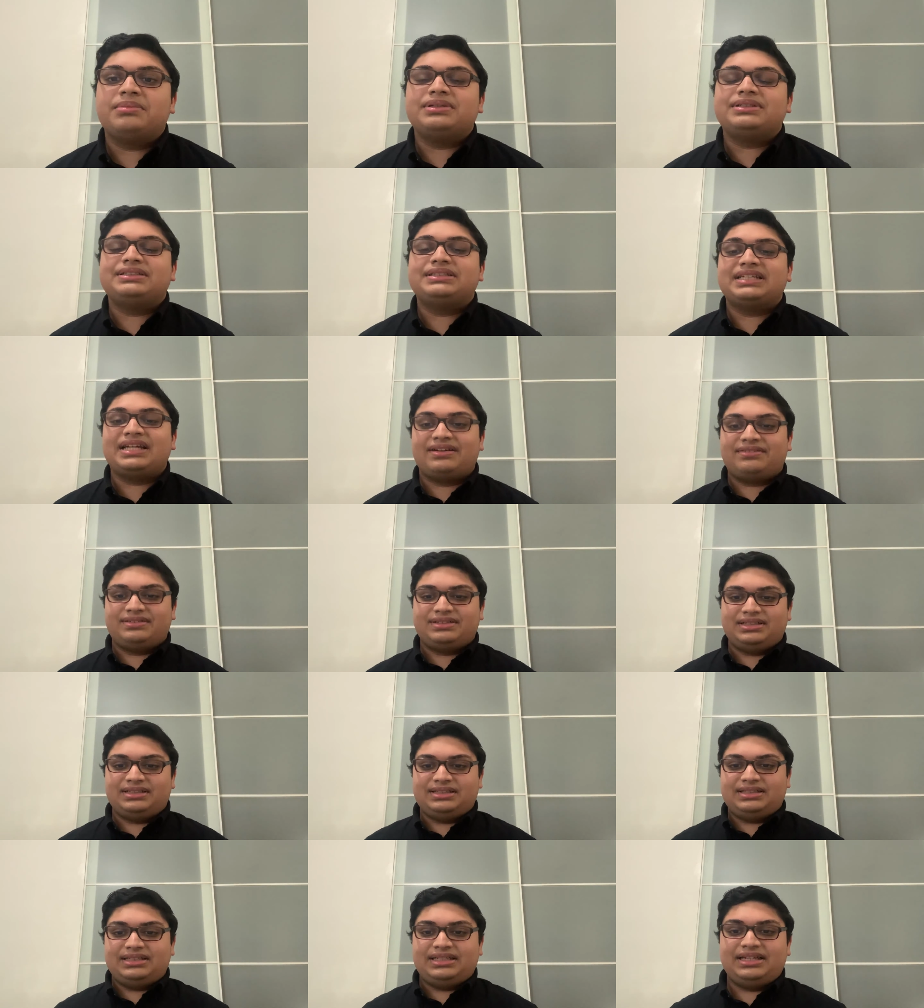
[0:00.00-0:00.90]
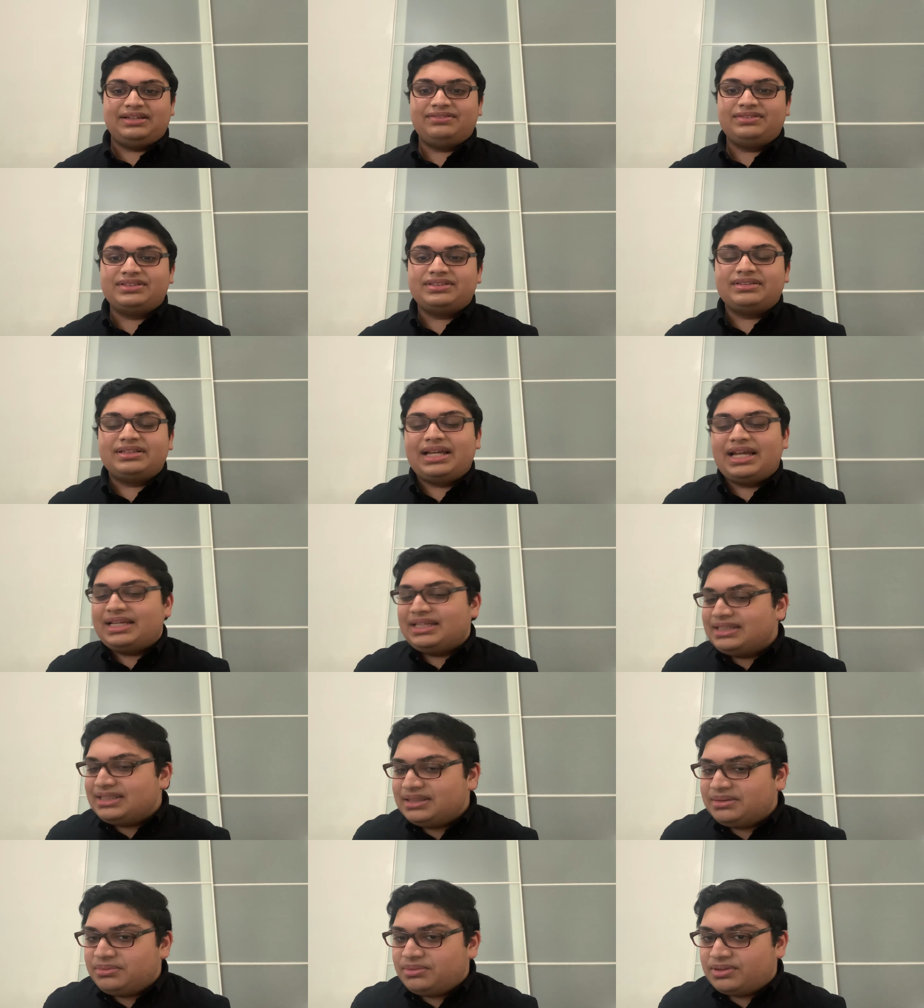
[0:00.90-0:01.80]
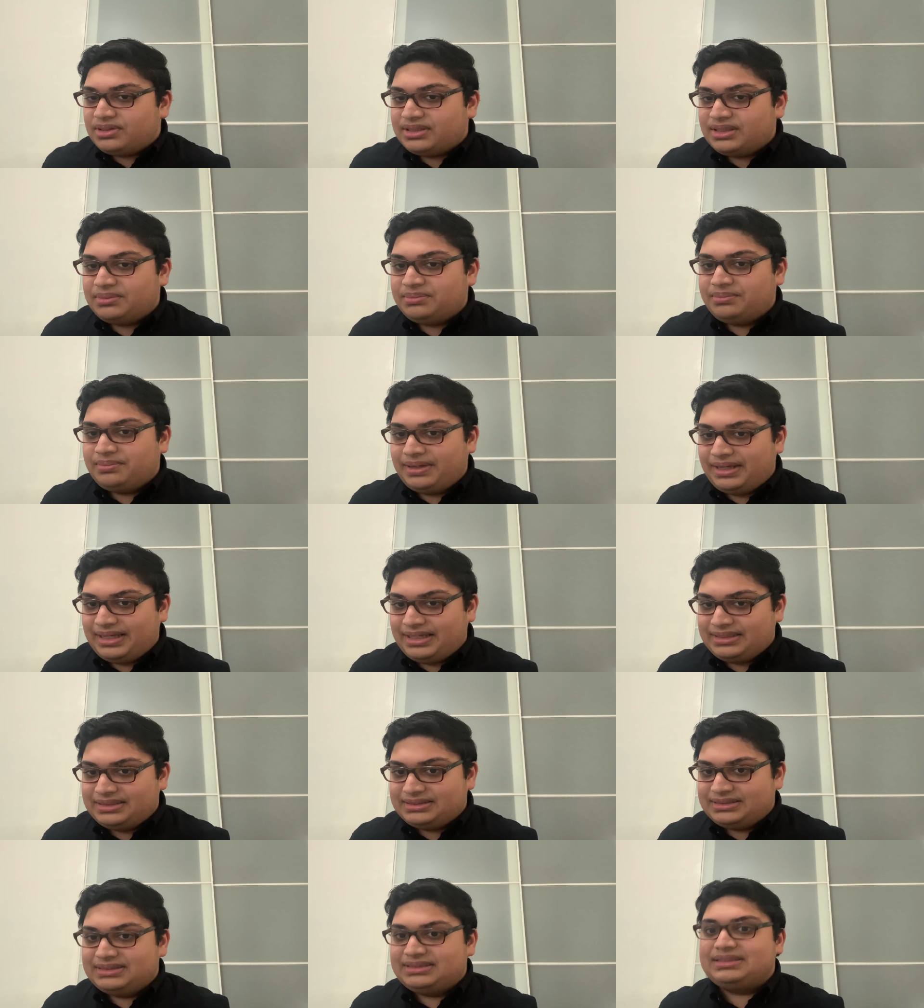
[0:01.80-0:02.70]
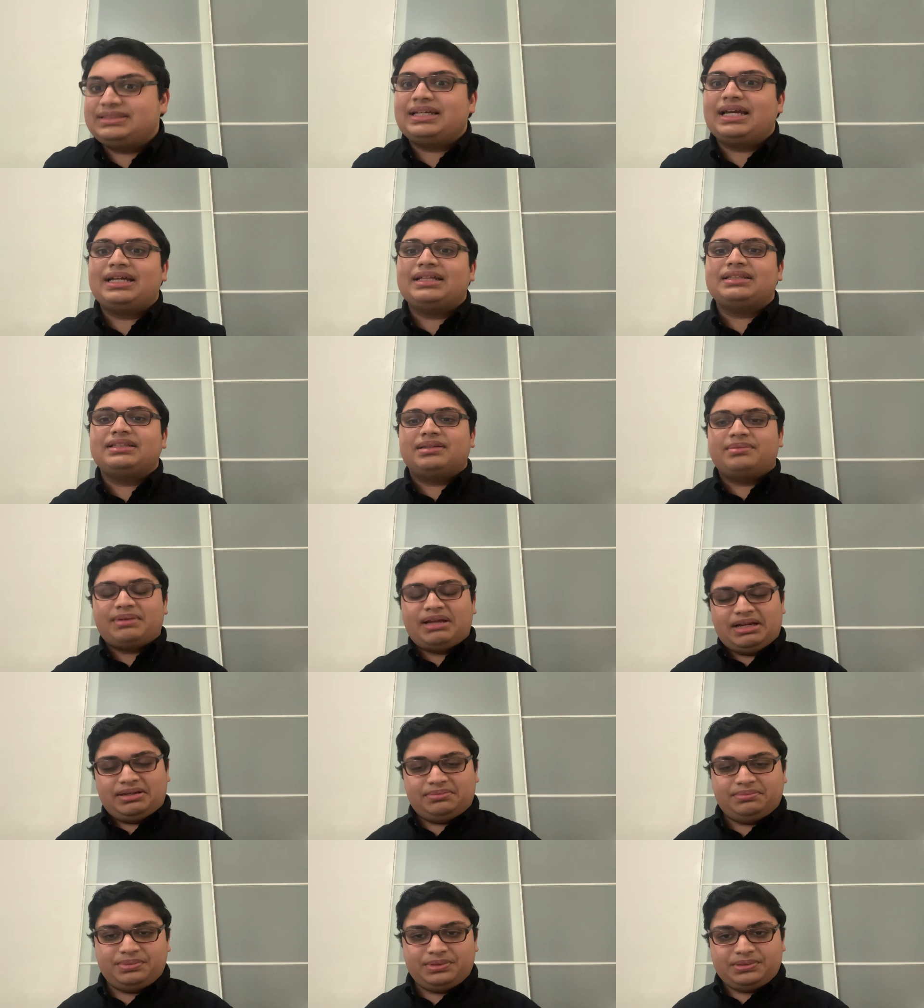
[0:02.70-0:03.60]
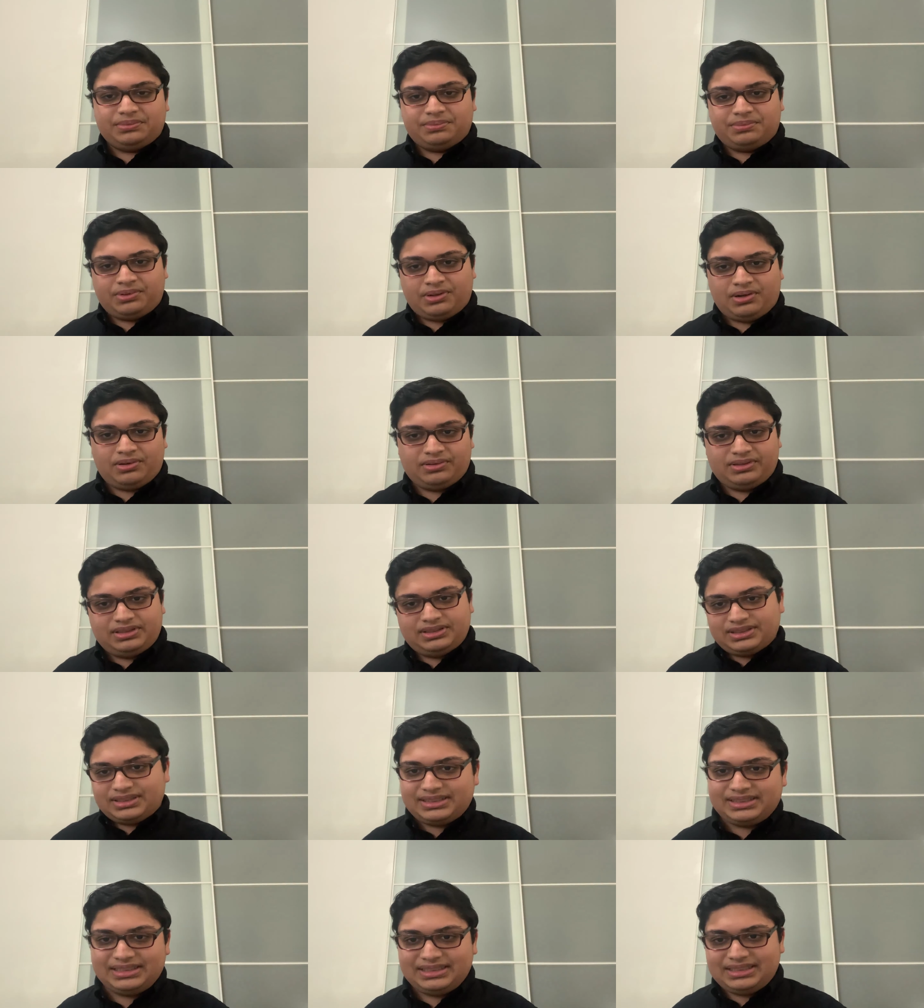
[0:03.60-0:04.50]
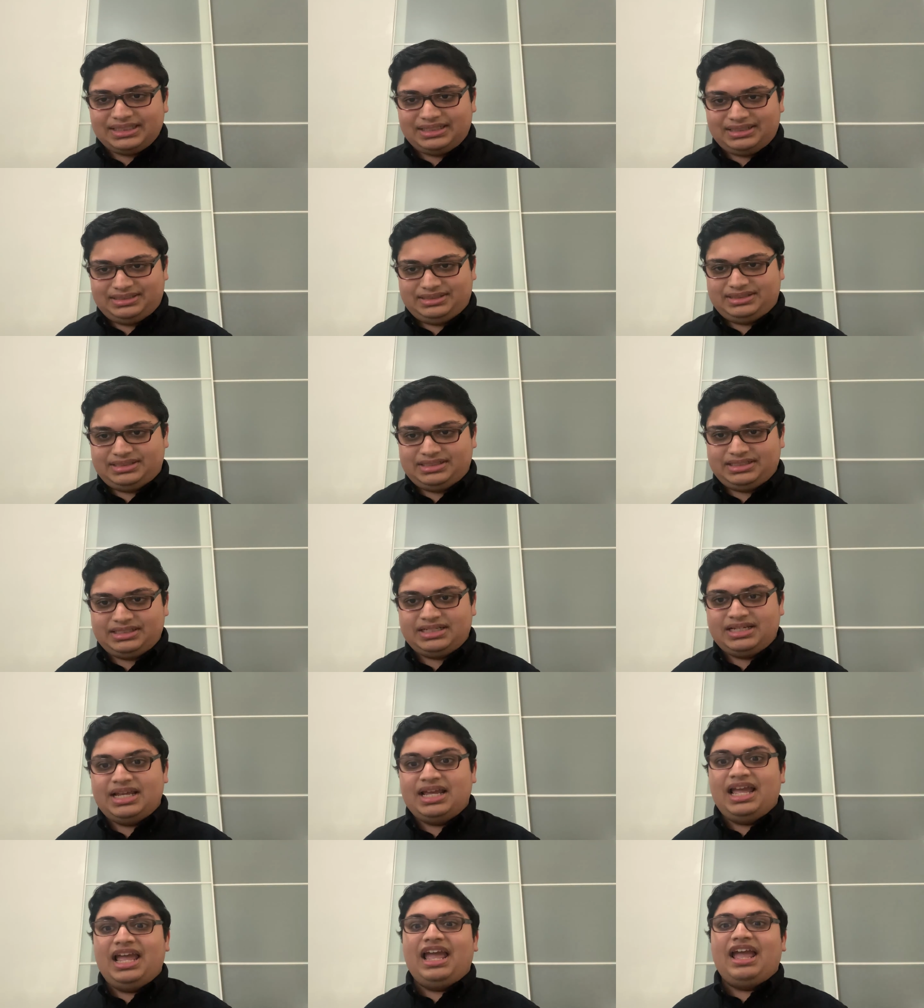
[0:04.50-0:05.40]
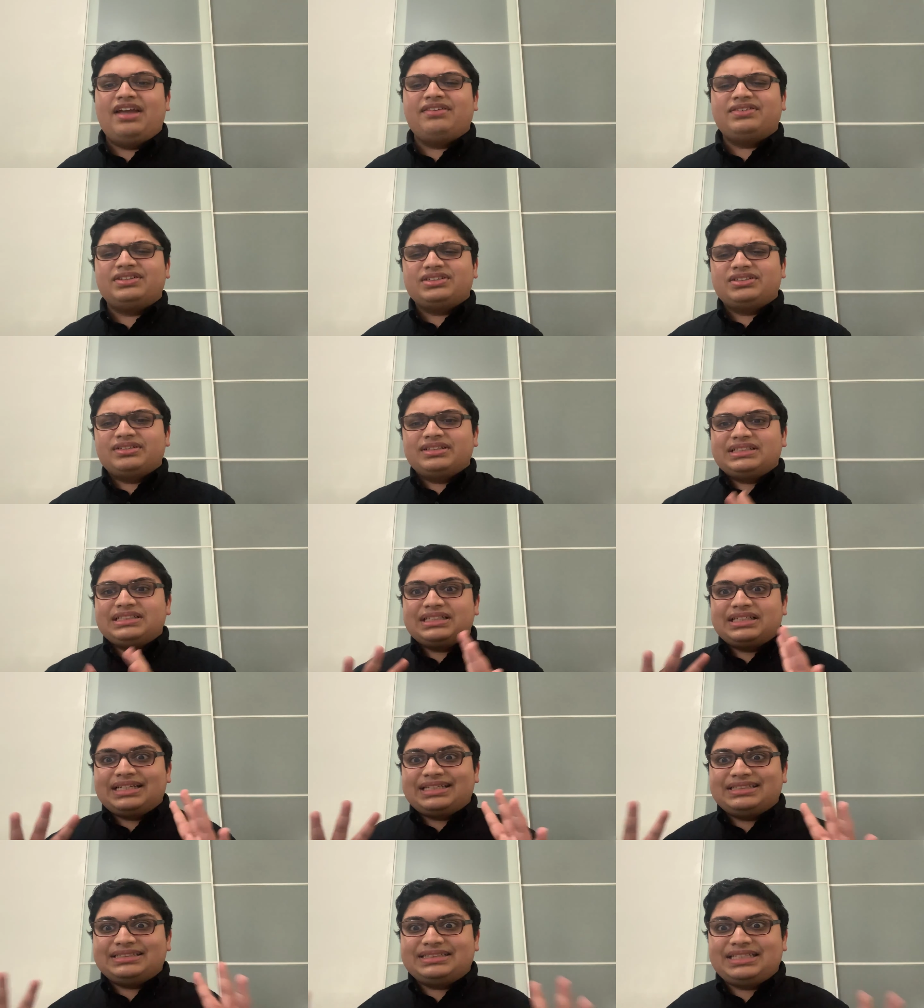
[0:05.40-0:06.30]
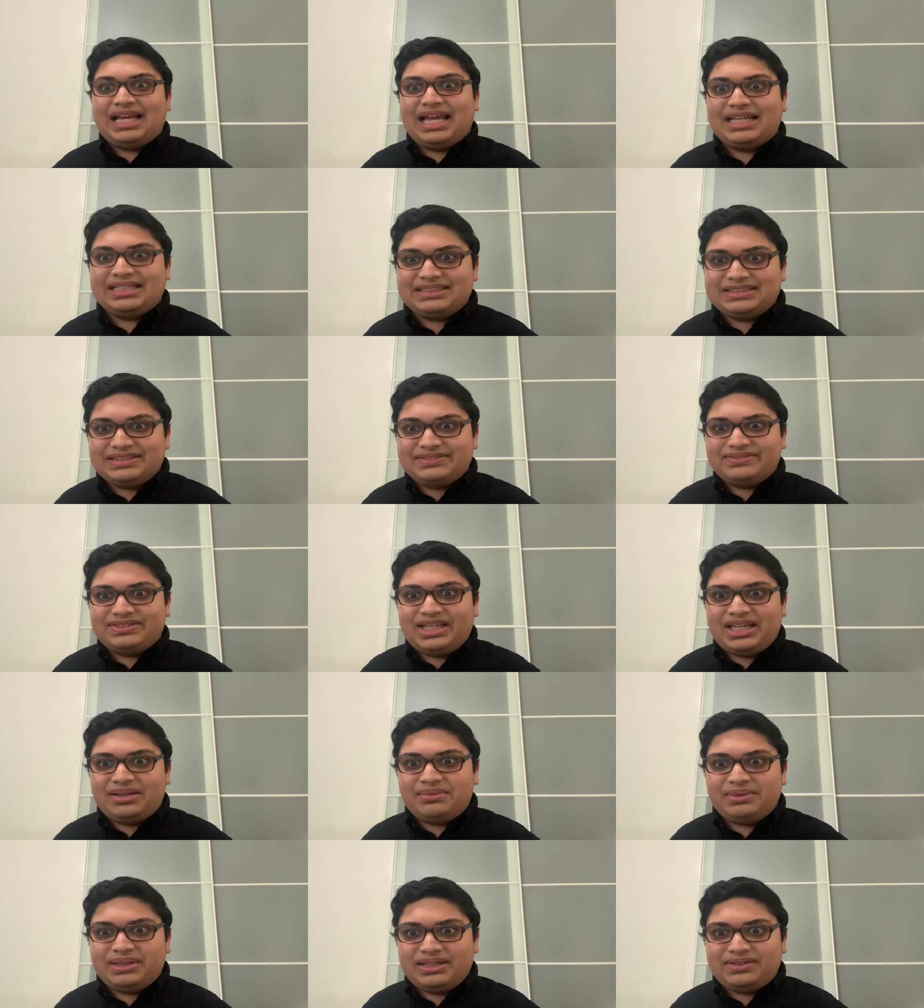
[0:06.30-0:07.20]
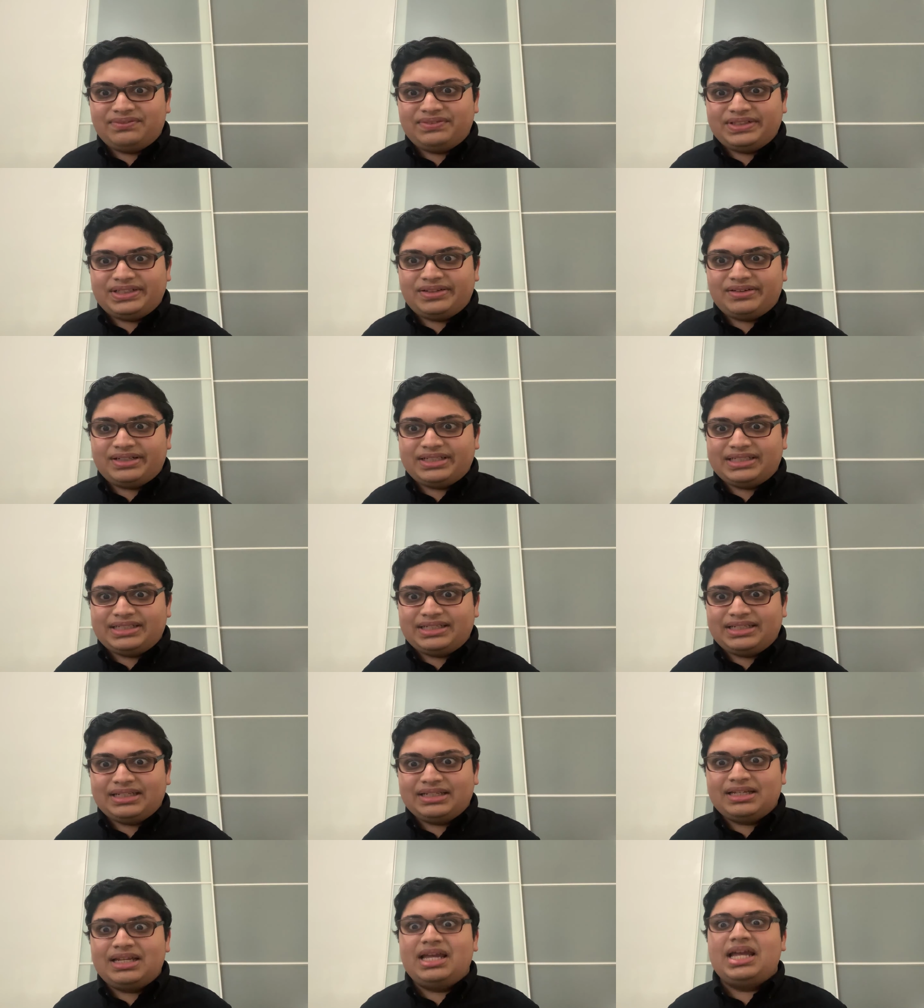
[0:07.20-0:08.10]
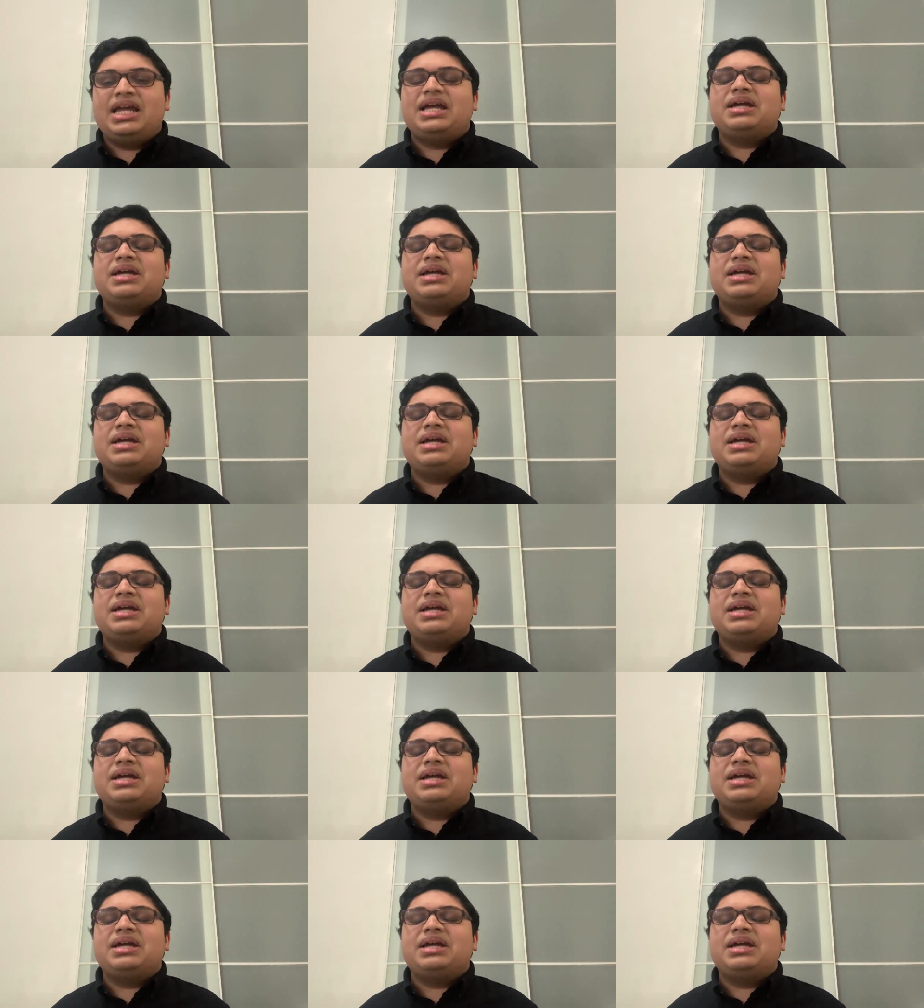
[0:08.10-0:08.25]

But definitely, if you're doing anything more than base, get the MacBook Pro 13-inch. If you're doing intensive gaming and video editing,